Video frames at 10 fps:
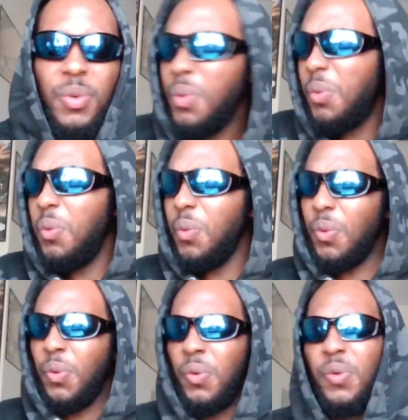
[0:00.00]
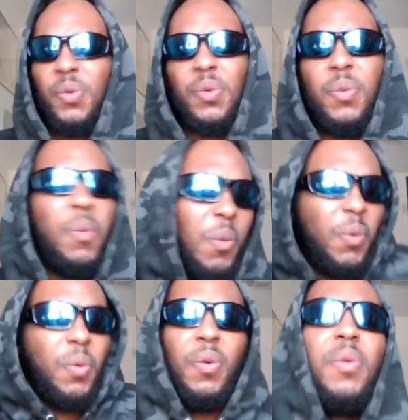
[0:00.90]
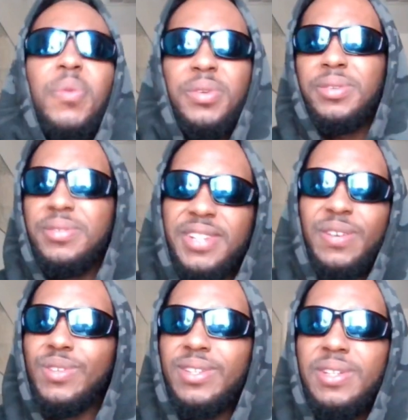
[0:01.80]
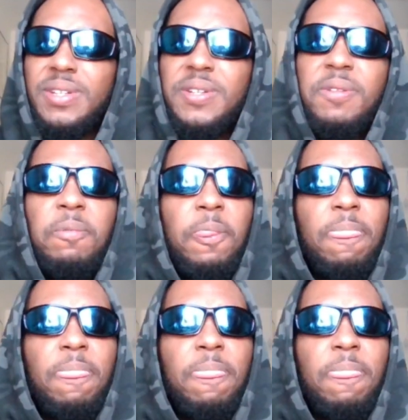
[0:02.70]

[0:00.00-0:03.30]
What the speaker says: Ooh, ooh, that was good,